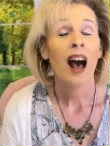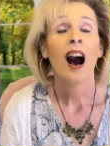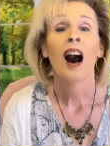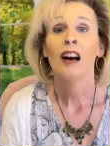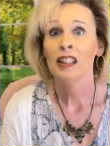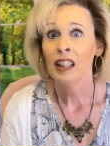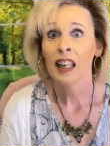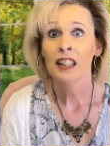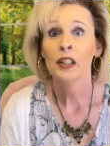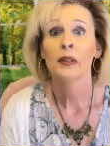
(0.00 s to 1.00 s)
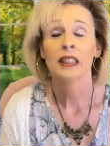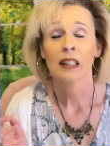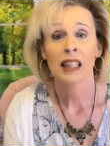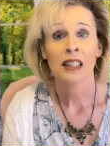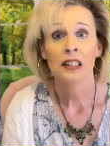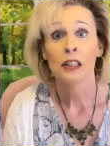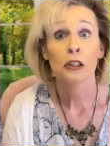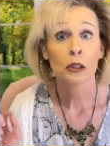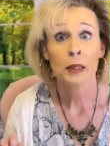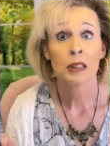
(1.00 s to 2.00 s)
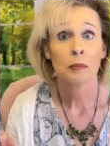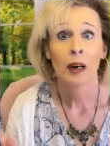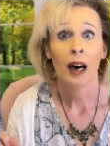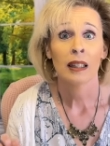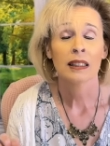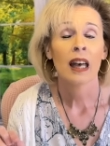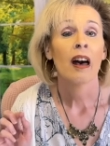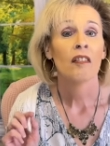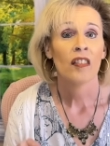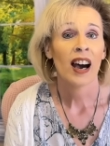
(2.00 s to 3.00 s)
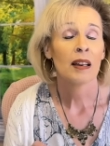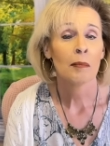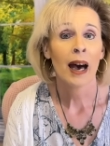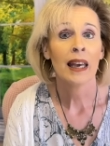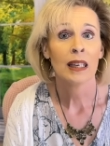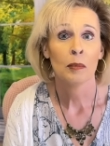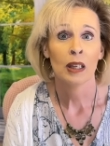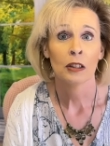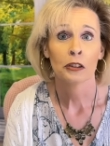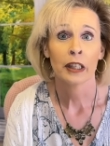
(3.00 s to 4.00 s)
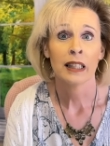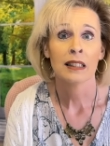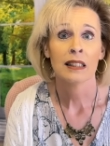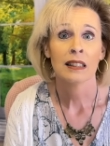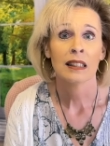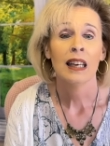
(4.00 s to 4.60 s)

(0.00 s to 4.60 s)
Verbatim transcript: all you got to do is go down to the description box, find my email address,